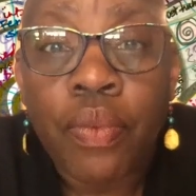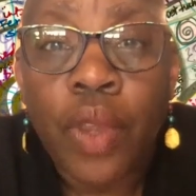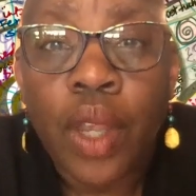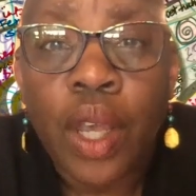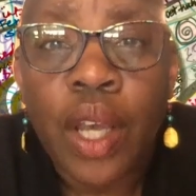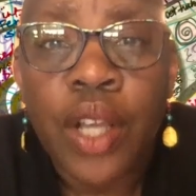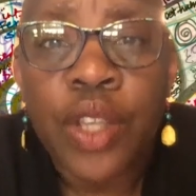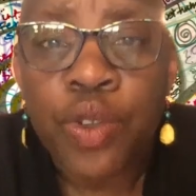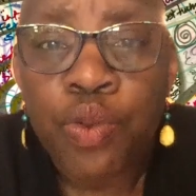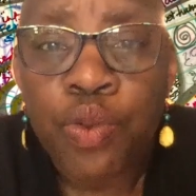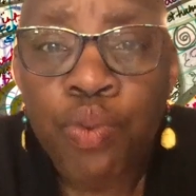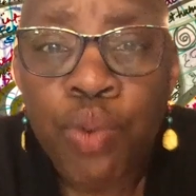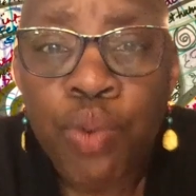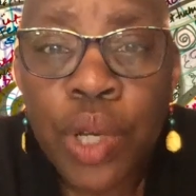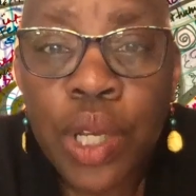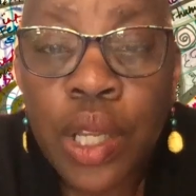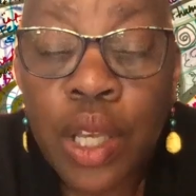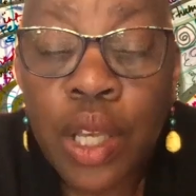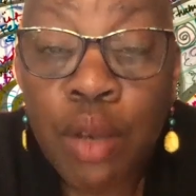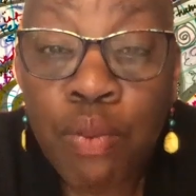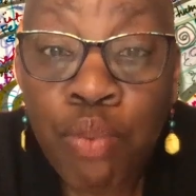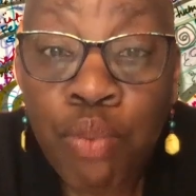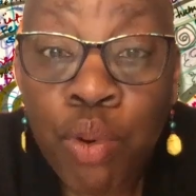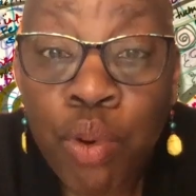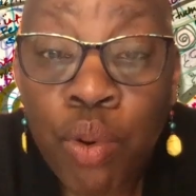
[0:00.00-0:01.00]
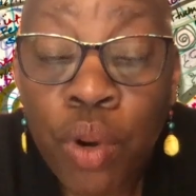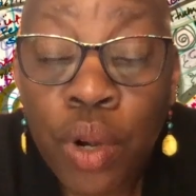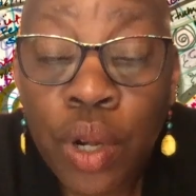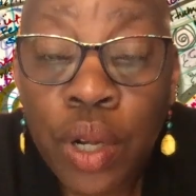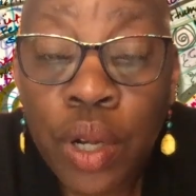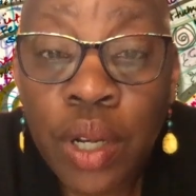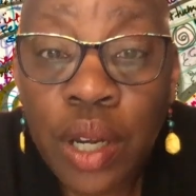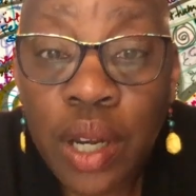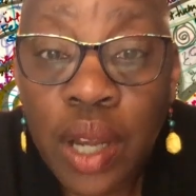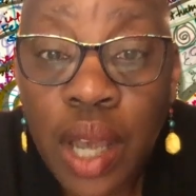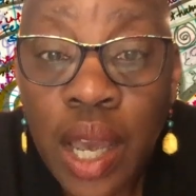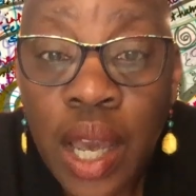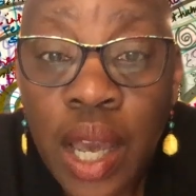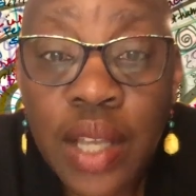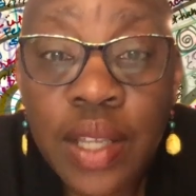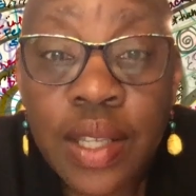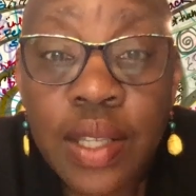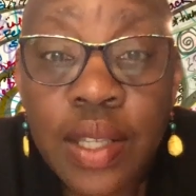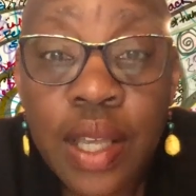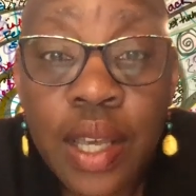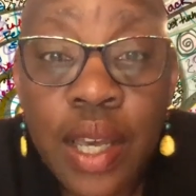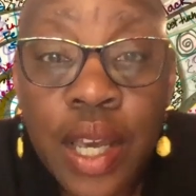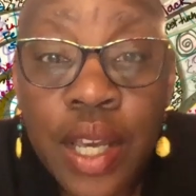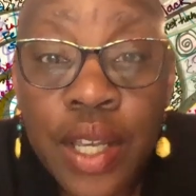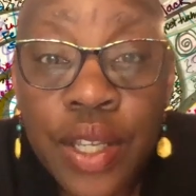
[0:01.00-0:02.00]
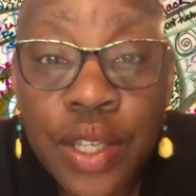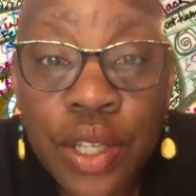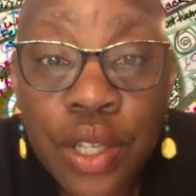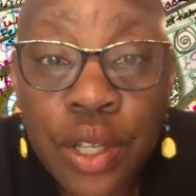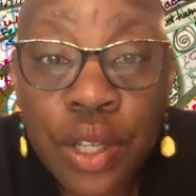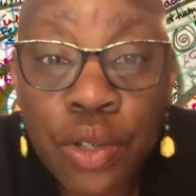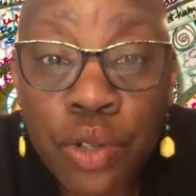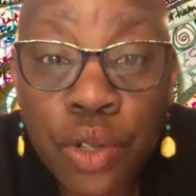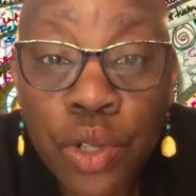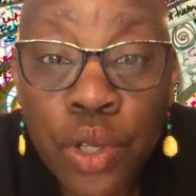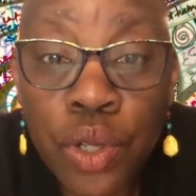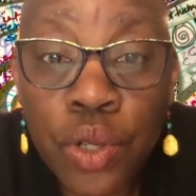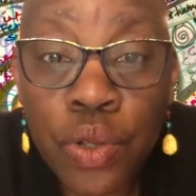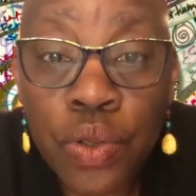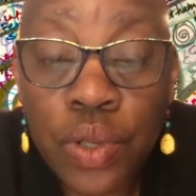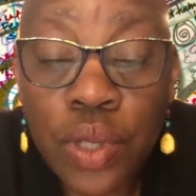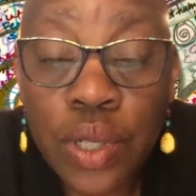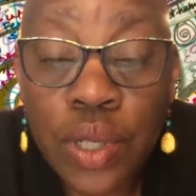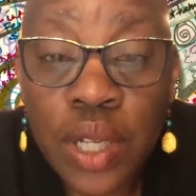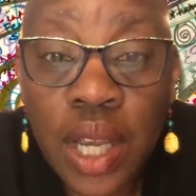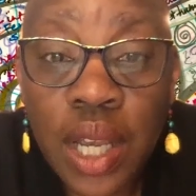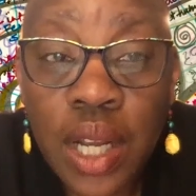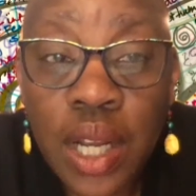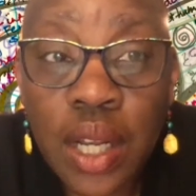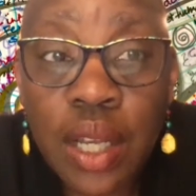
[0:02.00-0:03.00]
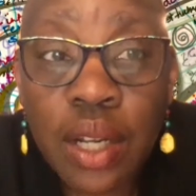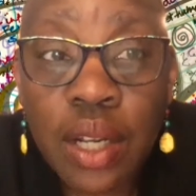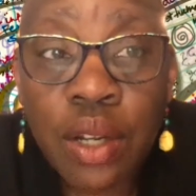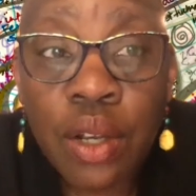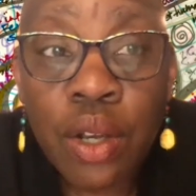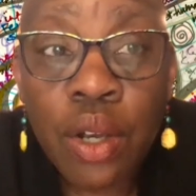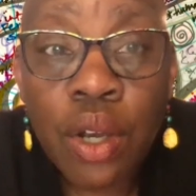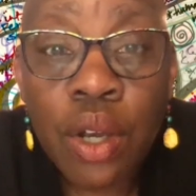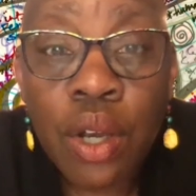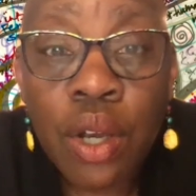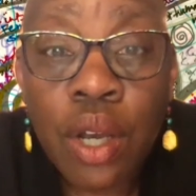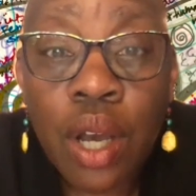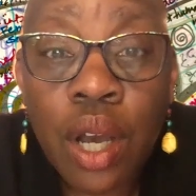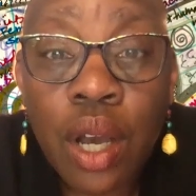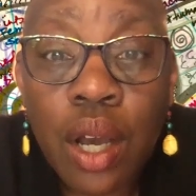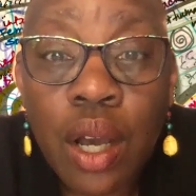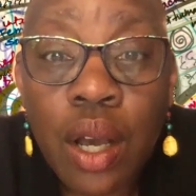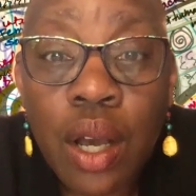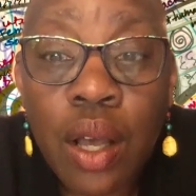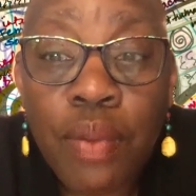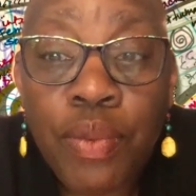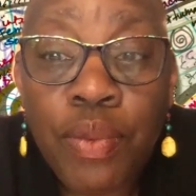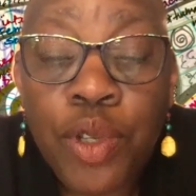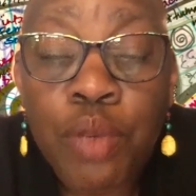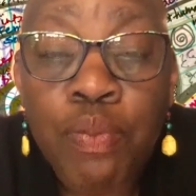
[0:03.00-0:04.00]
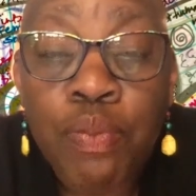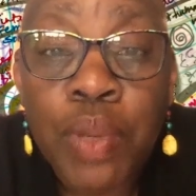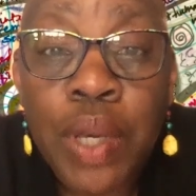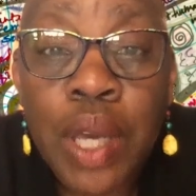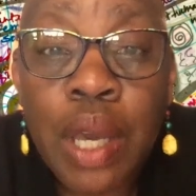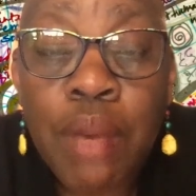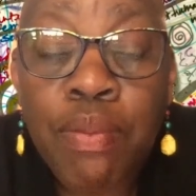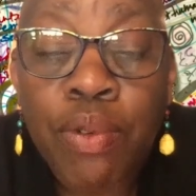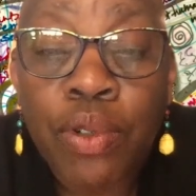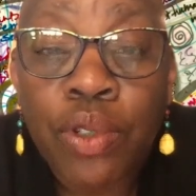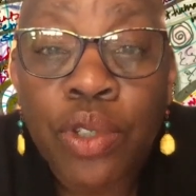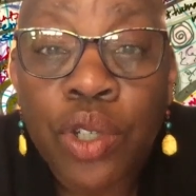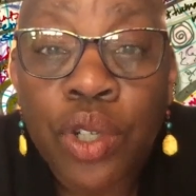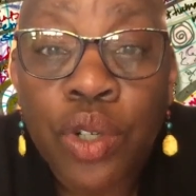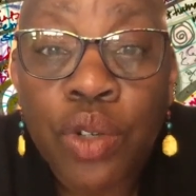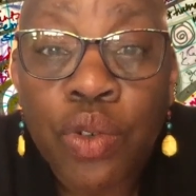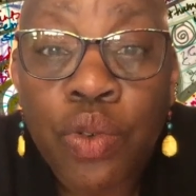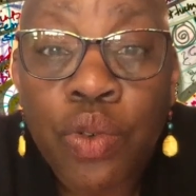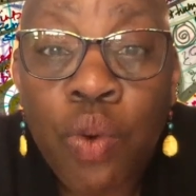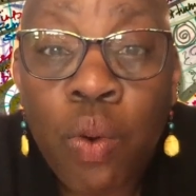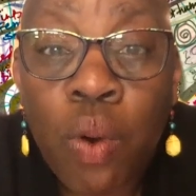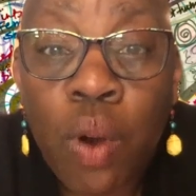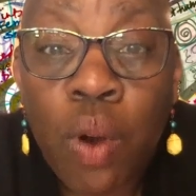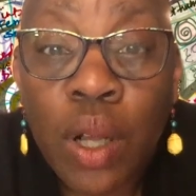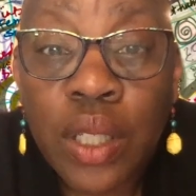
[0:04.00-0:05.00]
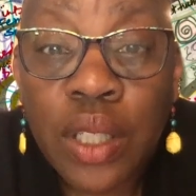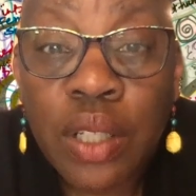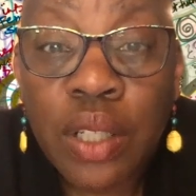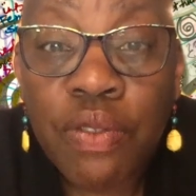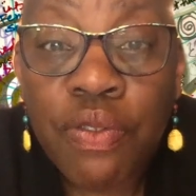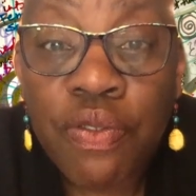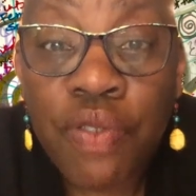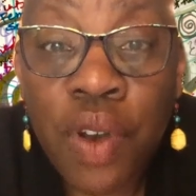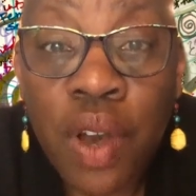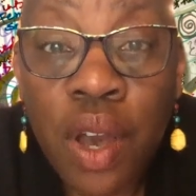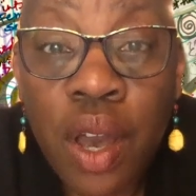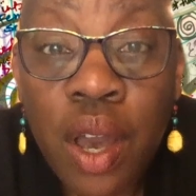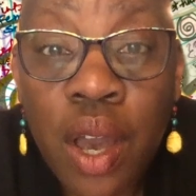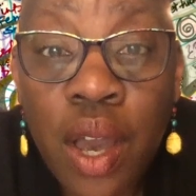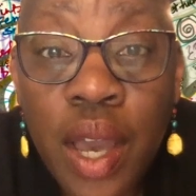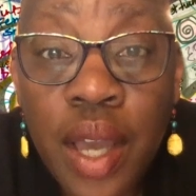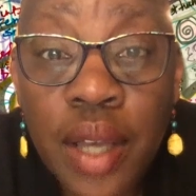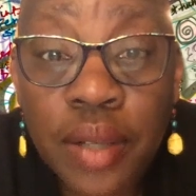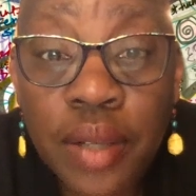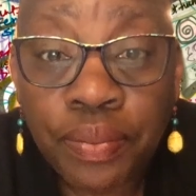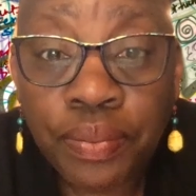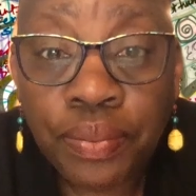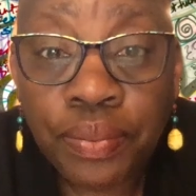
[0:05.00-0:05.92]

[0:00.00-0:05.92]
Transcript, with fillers: It's really important, as the ACLU stated, um, to be able to quantify,